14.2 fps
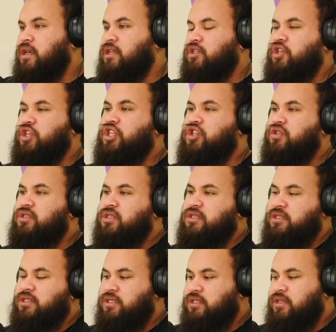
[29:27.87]
So you can use this.
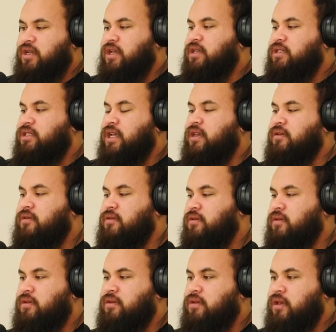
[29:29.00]
This is like, say,
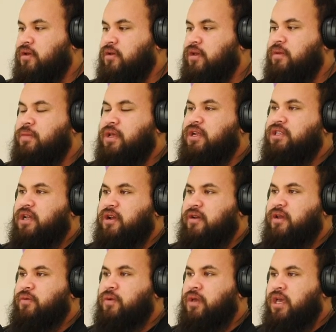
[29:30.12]
in
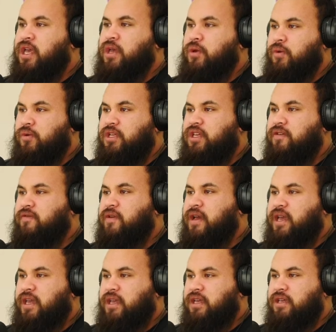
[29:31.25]
military, we would give
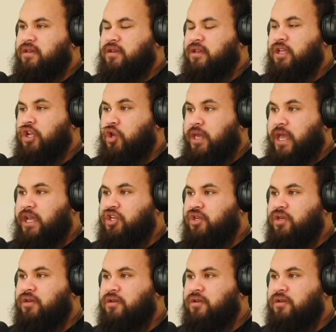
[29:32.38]
a location.